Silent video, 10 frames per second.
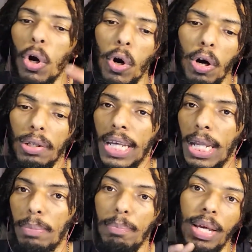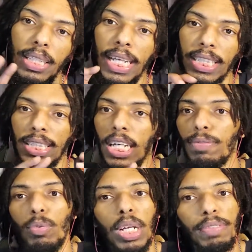all that metadata
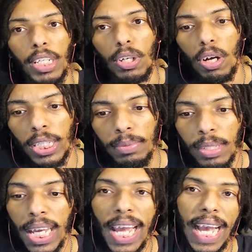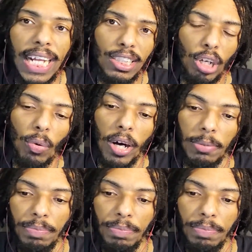stuff or whatever they call it, and so on.